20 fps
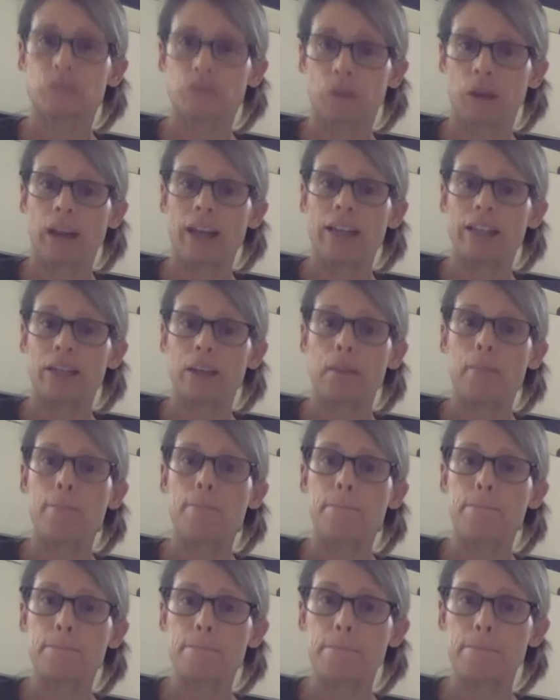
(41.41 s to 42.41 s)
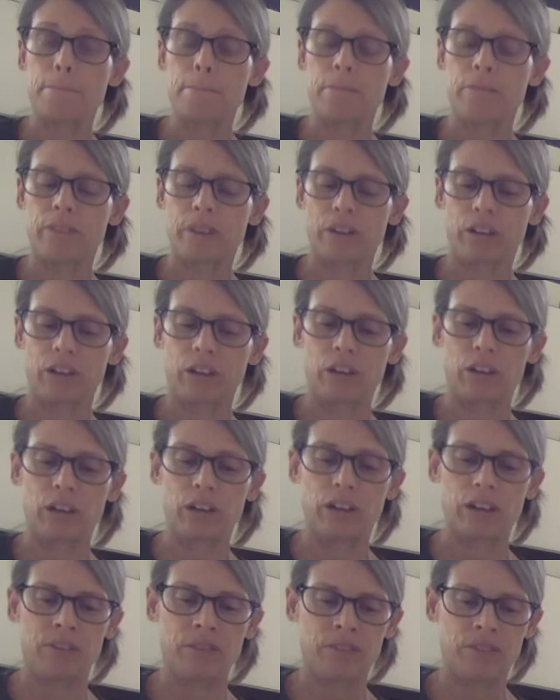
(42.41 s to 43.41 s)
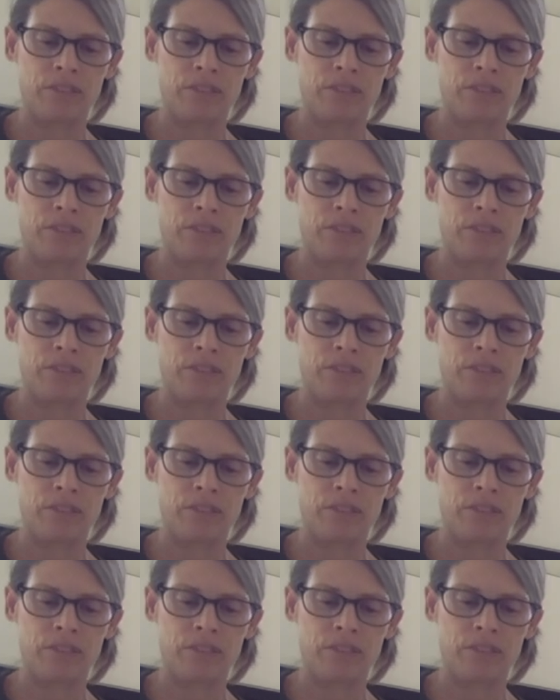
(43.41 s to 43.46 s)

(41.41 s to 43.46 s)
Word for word: Right, mm, very good.